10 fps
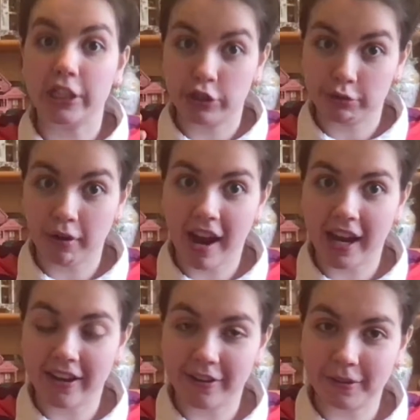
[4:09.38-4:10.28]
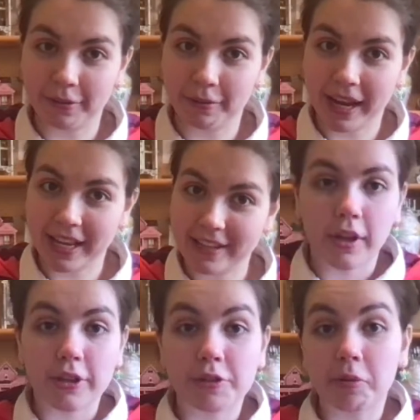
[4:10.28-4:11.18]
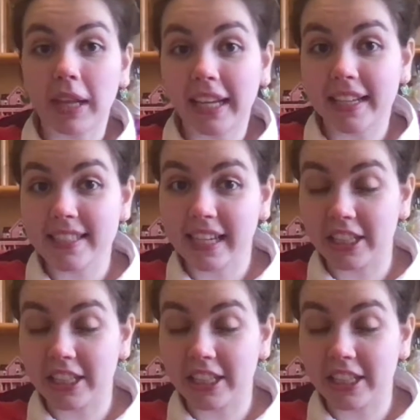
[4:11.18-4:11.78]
dry all the way. So like I said,